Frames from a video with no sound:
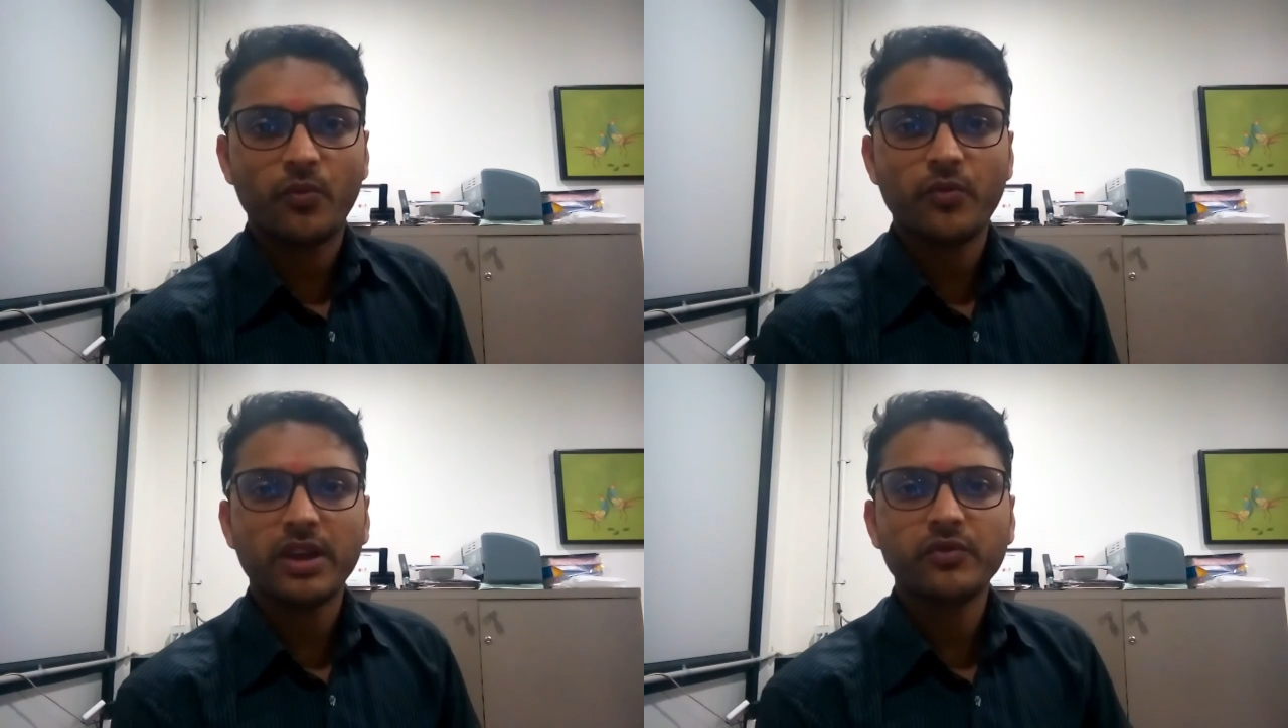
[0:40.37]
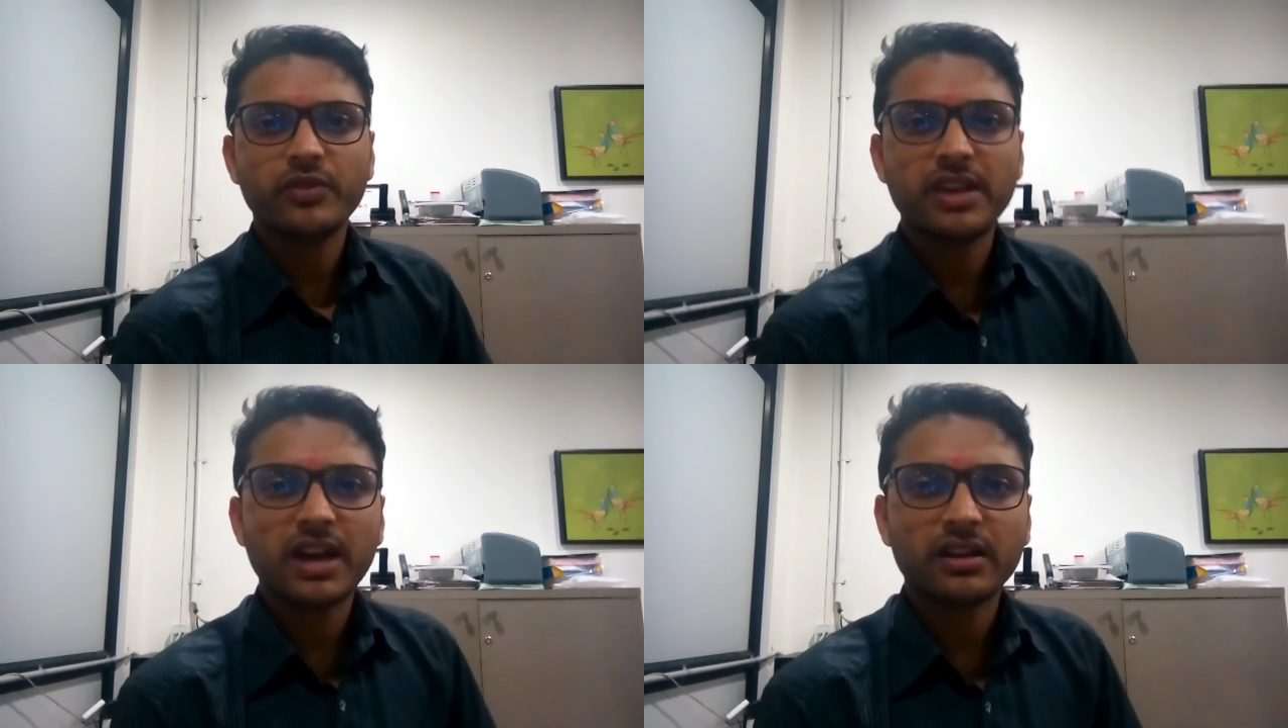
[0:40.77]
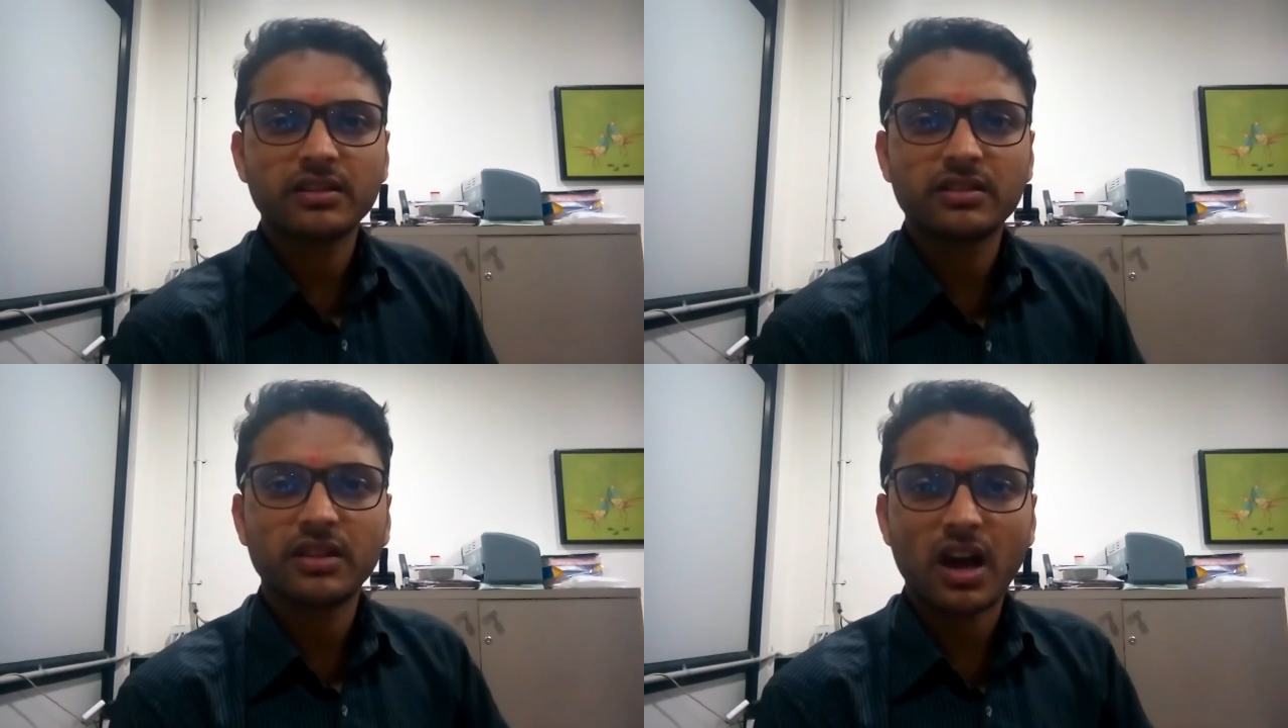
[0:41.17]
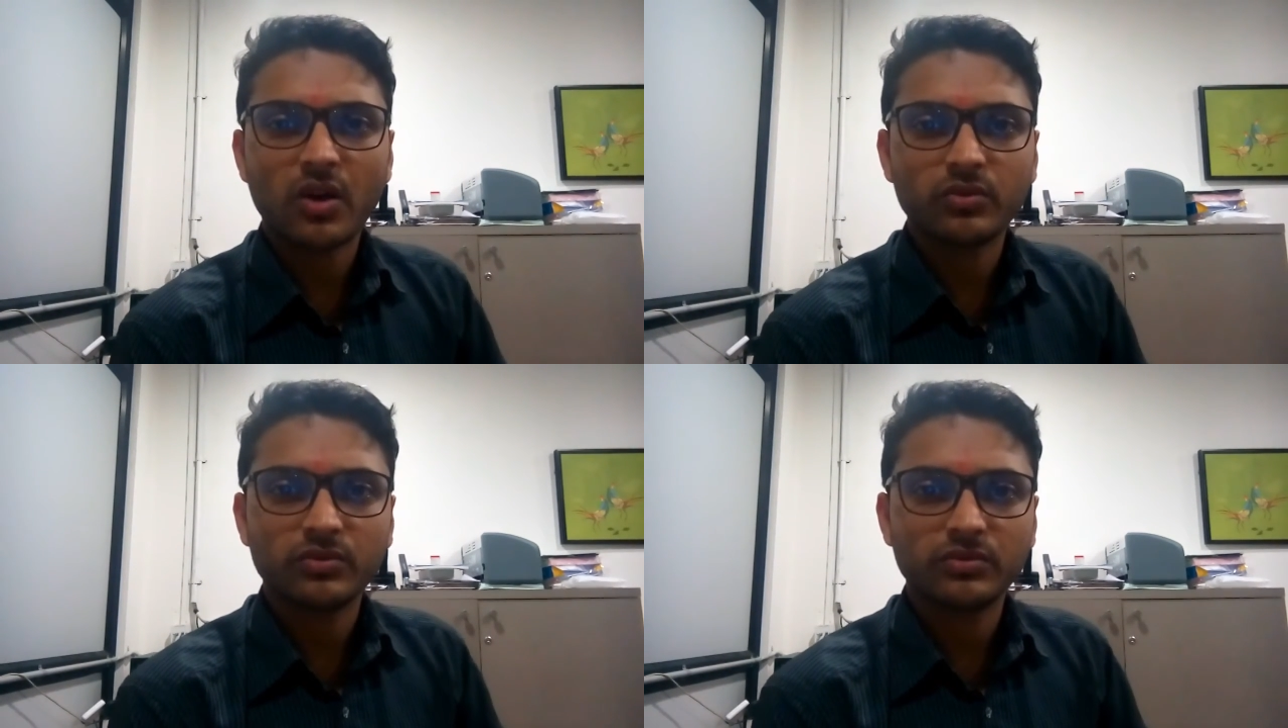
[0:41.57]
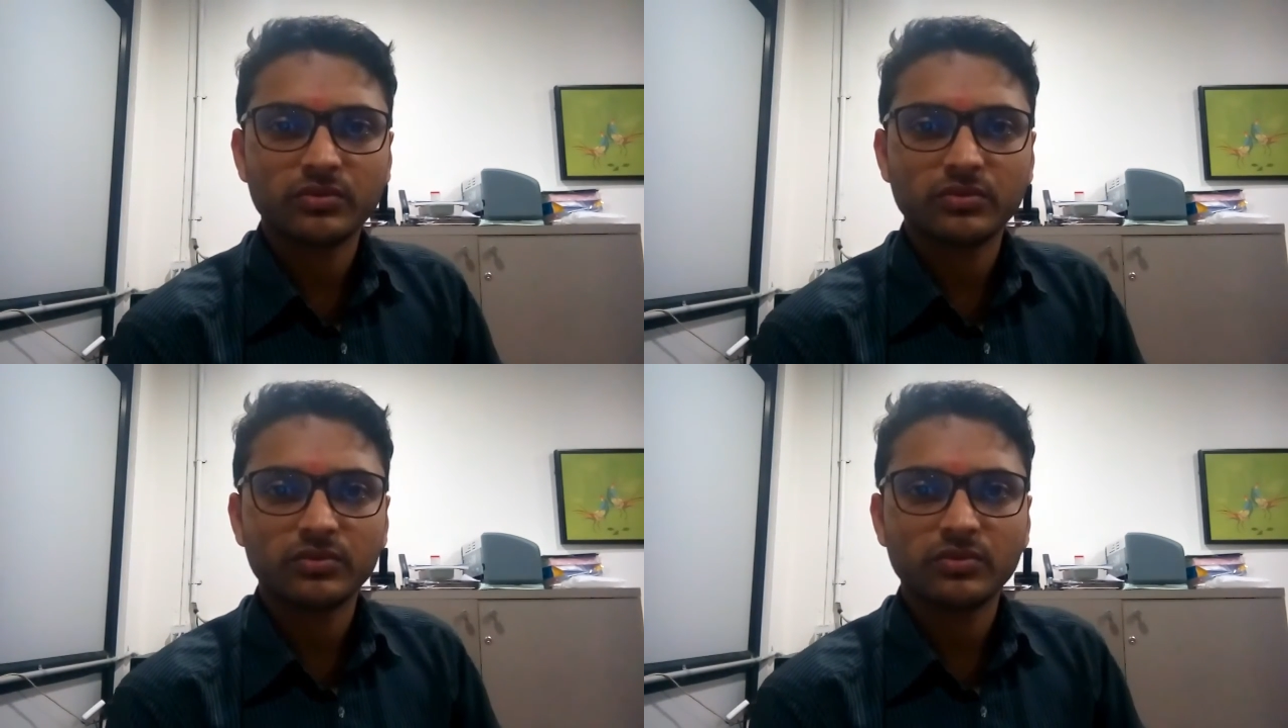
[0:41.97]
When we are down,
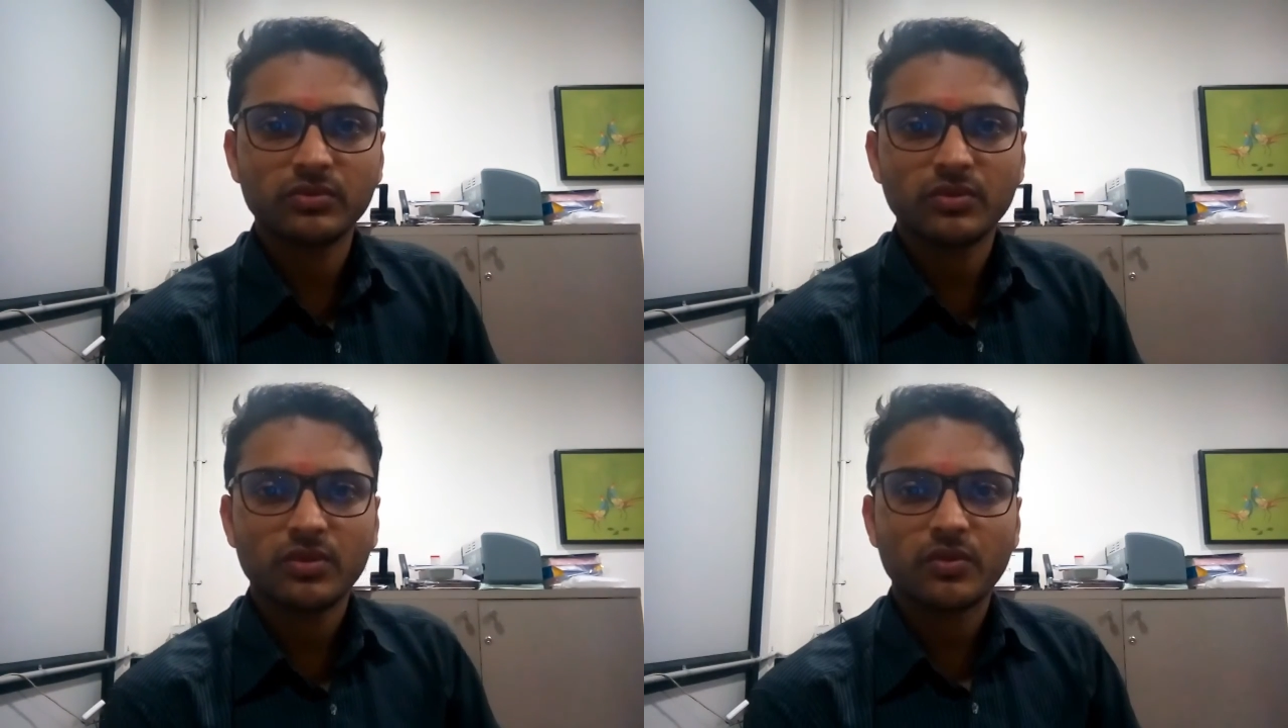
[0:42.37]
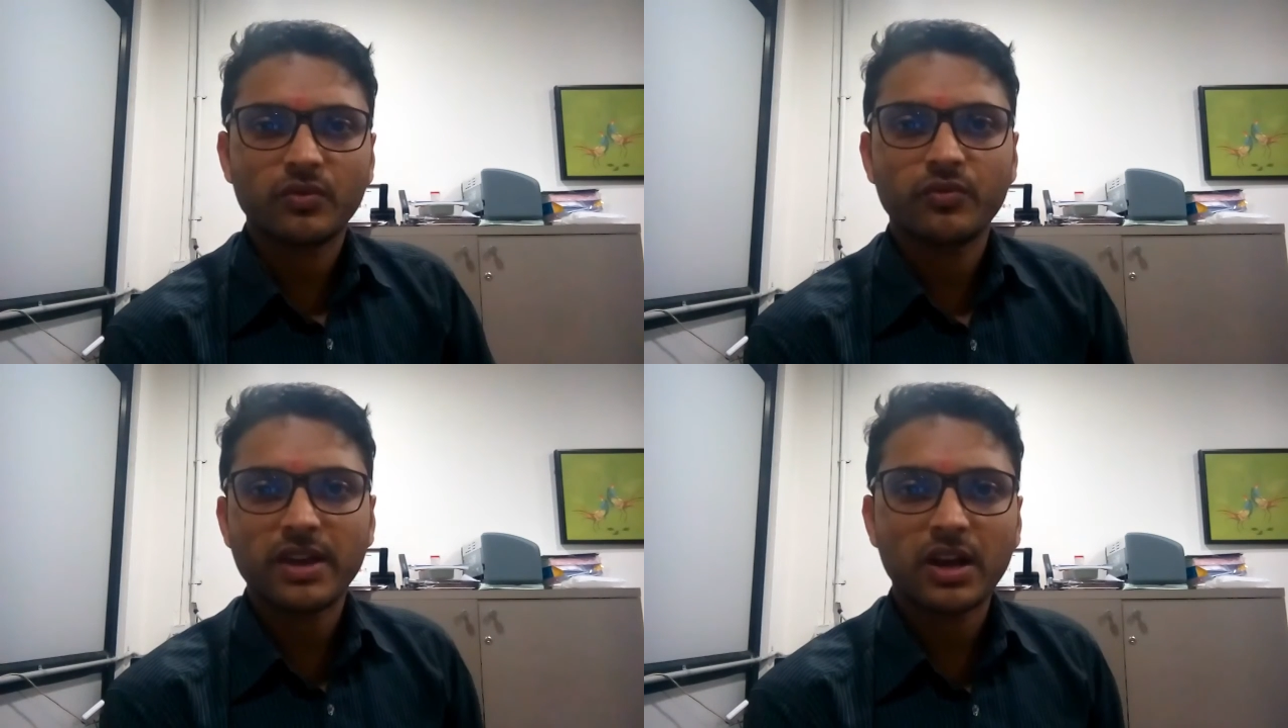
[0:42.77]
we